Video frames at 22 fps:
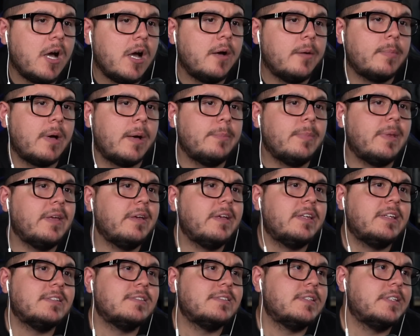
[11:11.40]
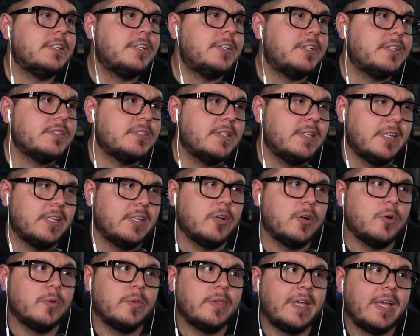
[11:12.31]
um, I'm not gonna sit here and say,
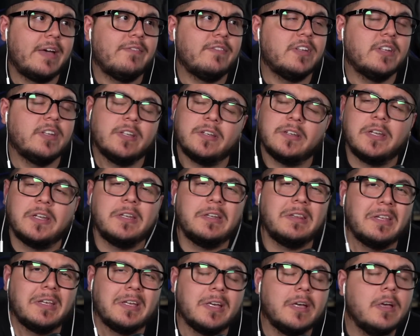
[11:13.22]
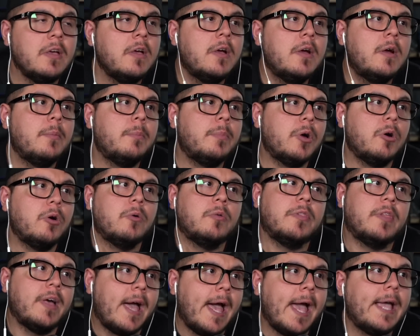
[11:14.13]
yo, they haven't done anything good.
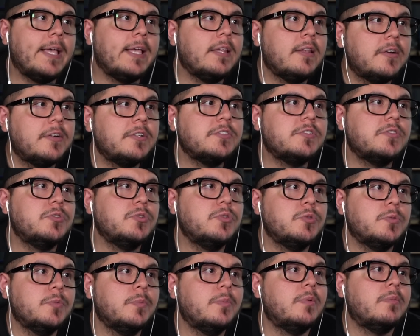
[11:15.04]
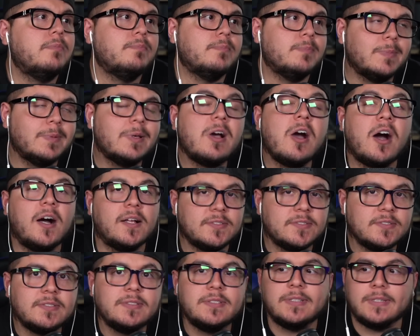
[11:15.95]
Bro, the Aguilars do
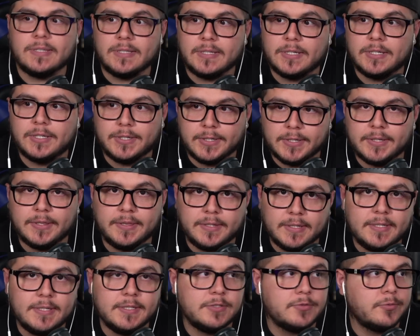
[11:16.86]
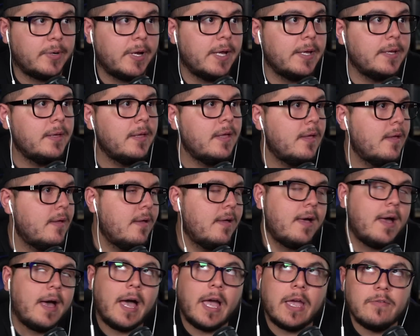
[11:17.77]
constantly good deeds, right?
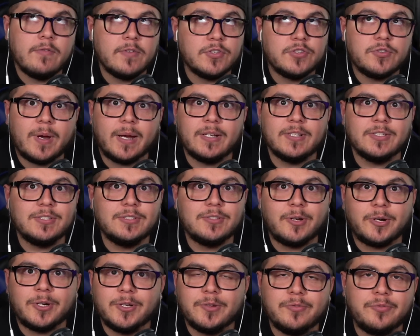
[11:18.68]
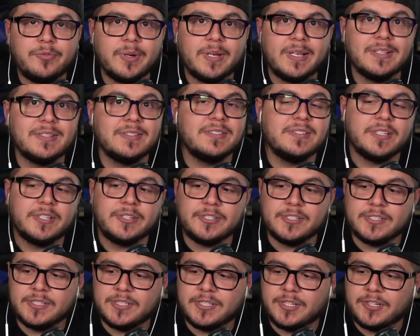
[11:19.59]
I even tried to start a freaking
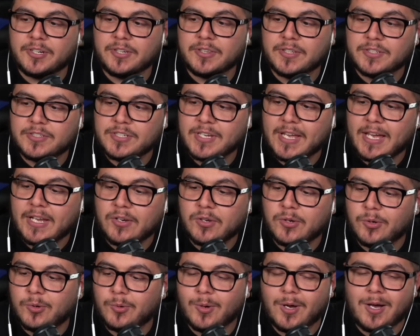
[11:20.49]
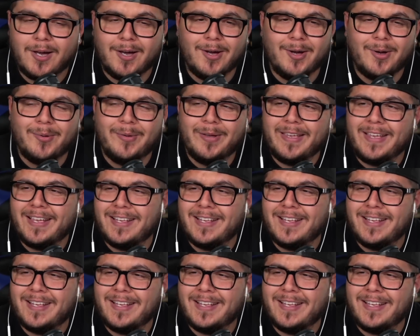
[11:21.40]
series here on the channel uh,